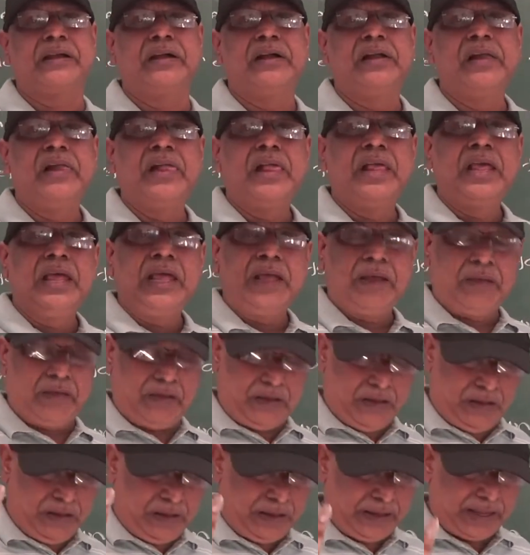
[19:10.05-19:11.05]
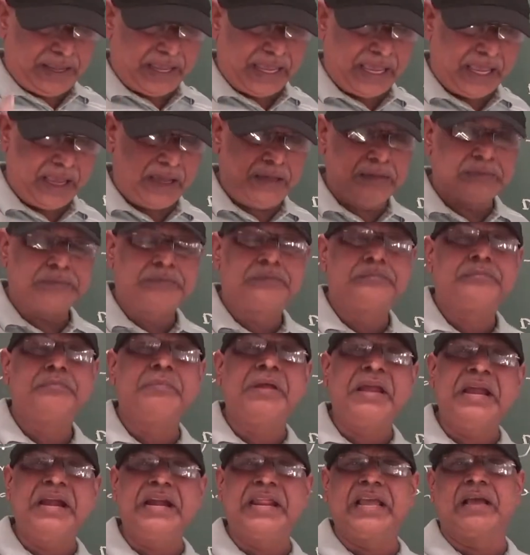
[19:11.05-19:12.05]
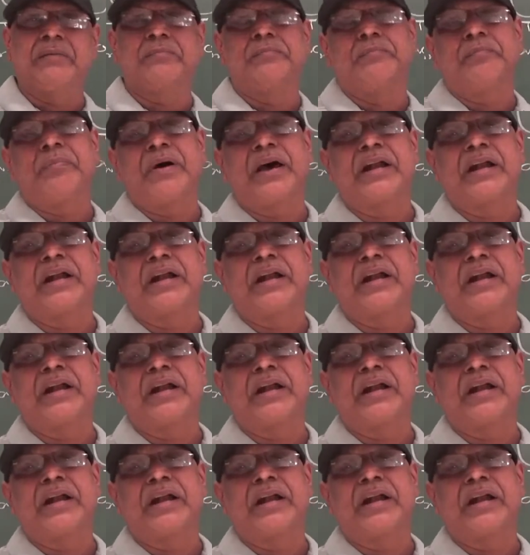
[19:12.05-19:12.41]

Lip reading: a medium,